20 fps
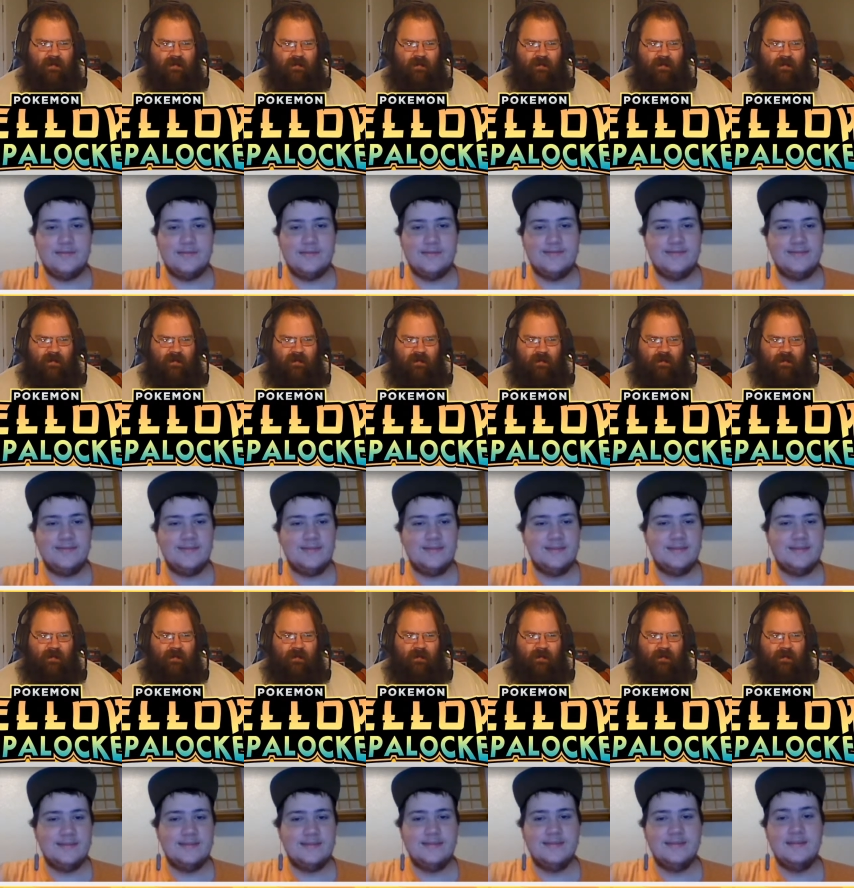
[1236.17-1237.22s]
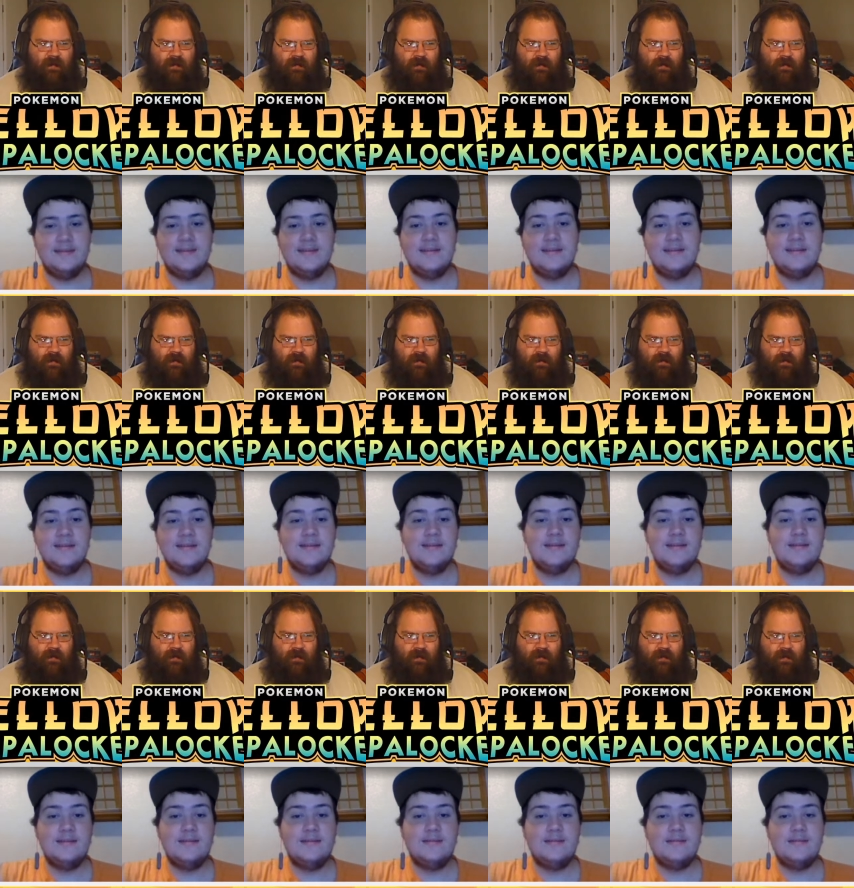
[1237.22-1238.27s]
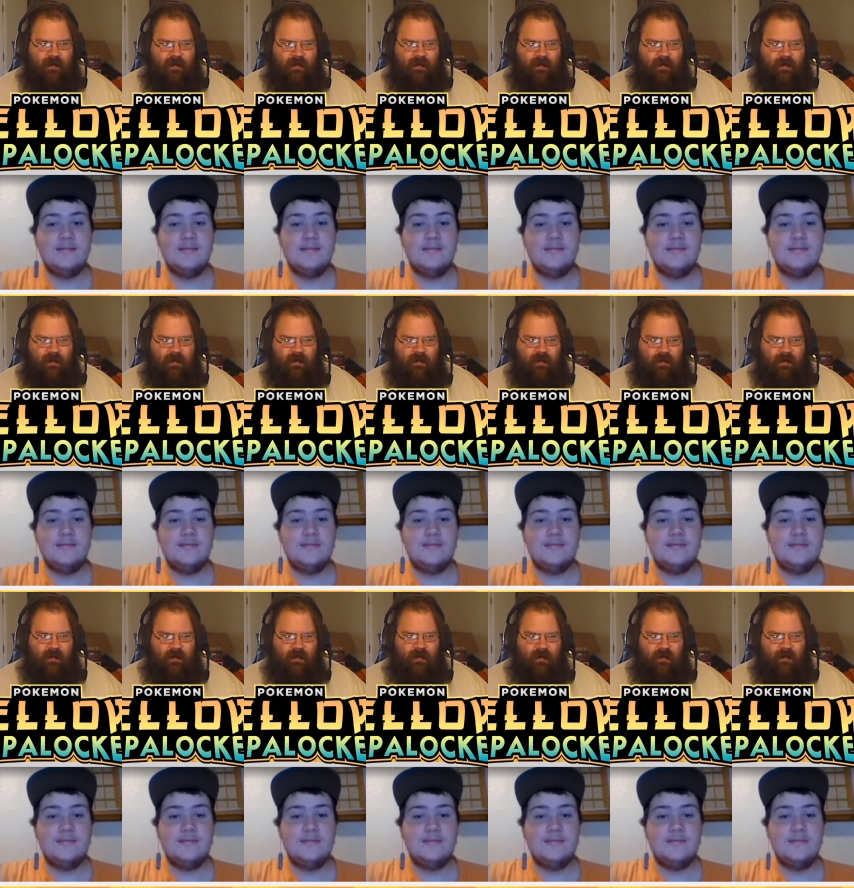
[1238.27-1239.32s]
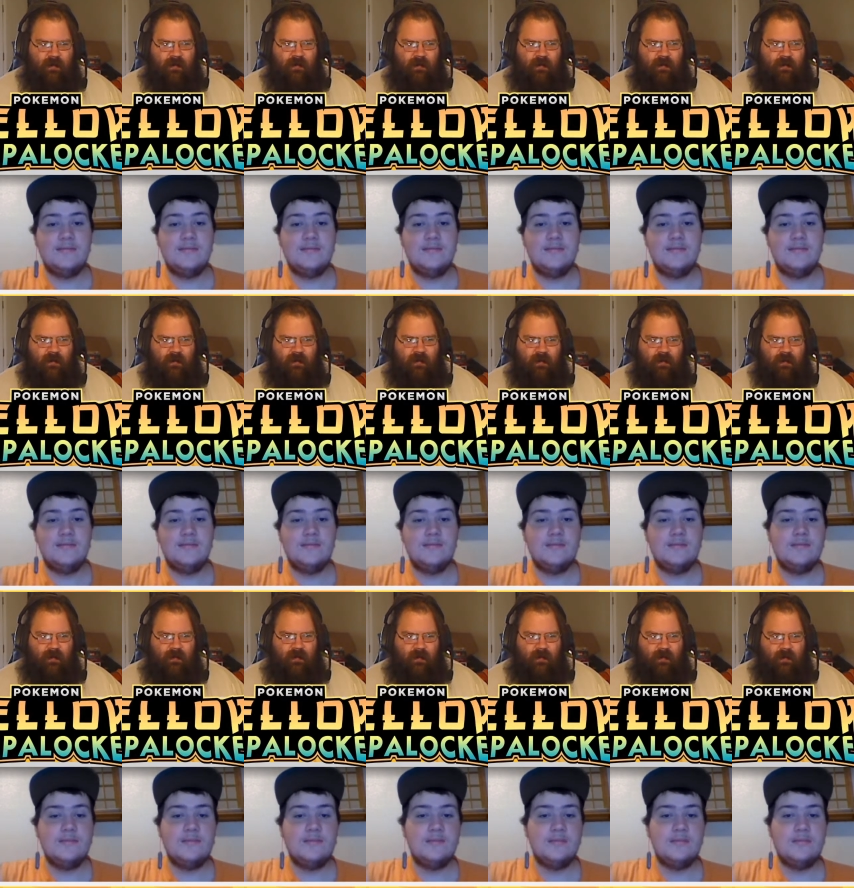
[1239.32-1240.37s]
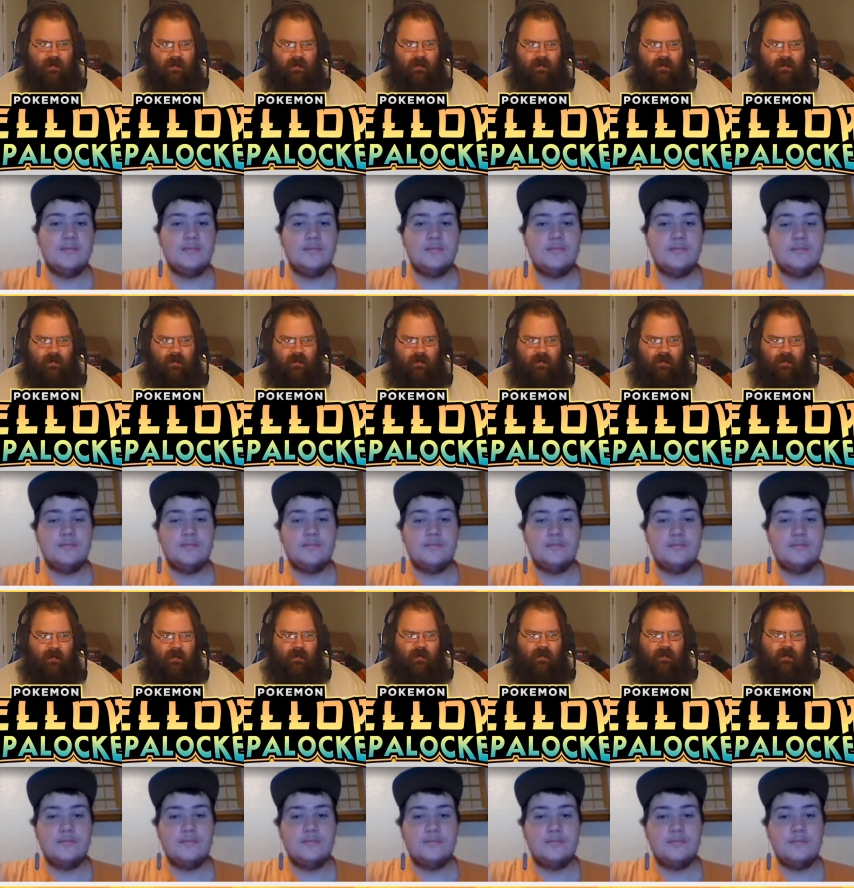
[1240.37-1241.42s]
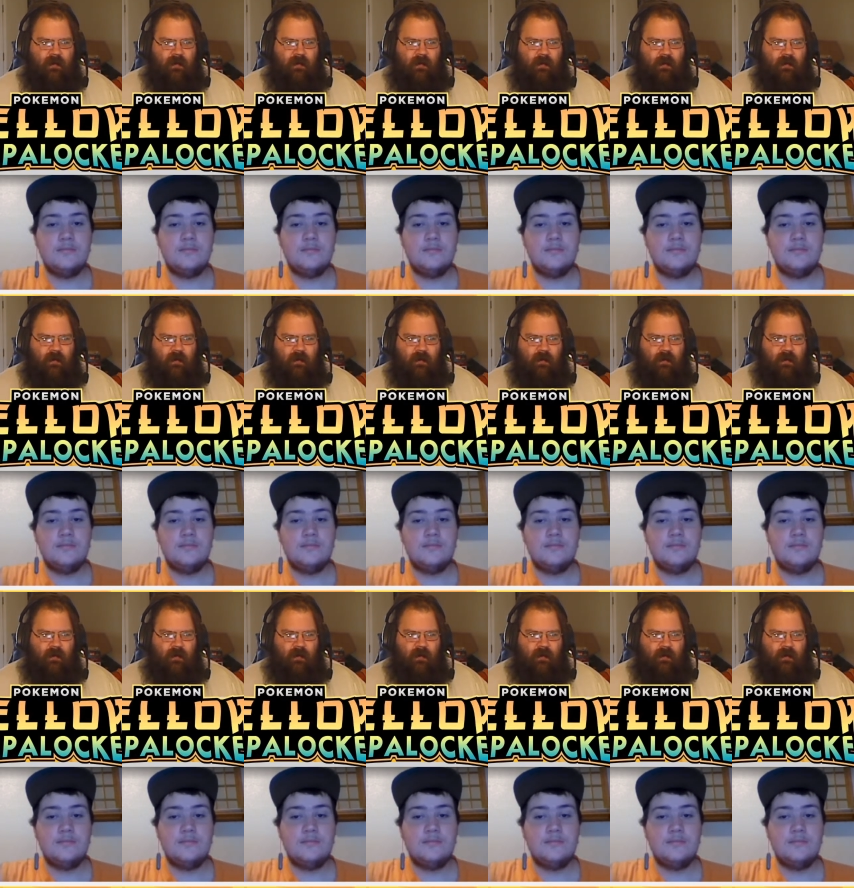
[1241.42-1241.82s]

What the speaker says: No one is speaking in this clip.